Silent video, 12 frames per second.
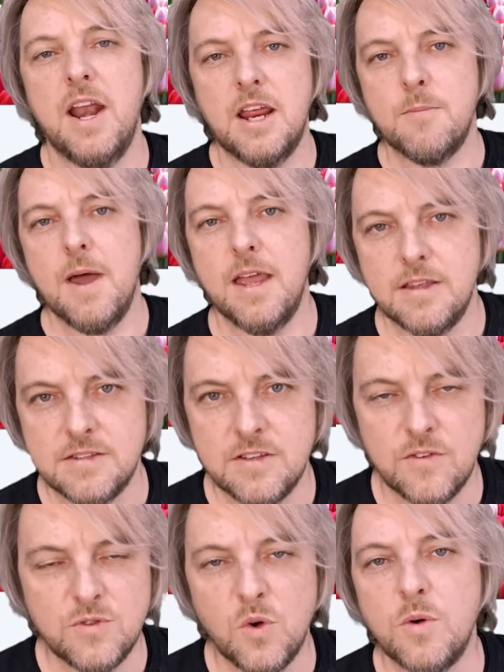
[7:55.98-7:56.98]
about
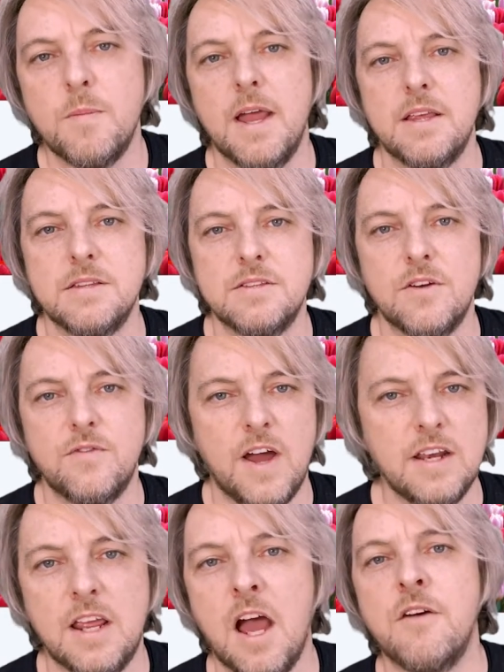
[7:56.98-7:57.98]
yourself, talking about yourself,
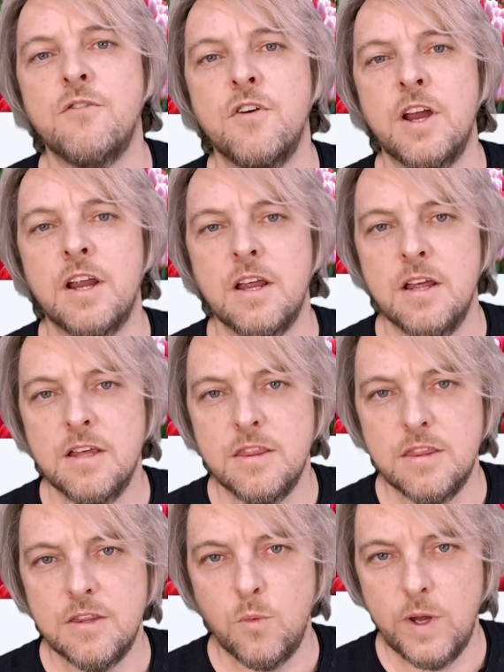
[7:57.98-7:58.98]
uncovering
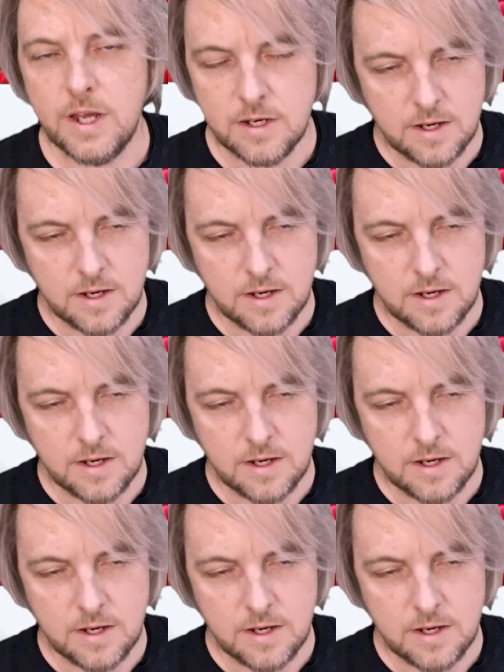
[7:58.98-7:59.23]
the wicked,